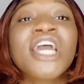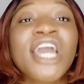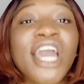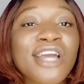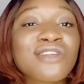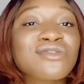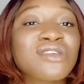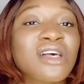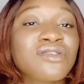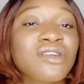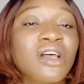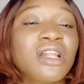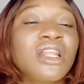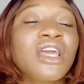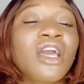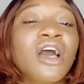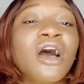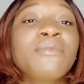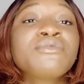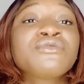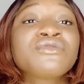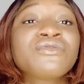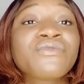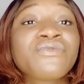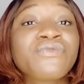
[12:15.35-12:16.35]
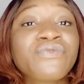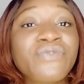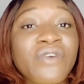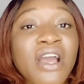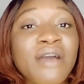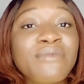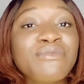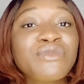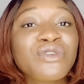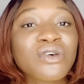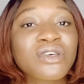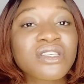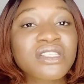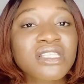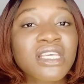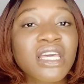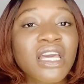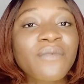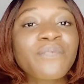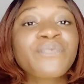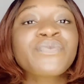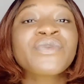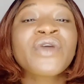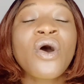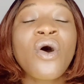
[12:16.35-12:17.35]
It actually helps to firm your
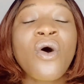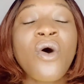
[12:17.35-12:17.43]
skin.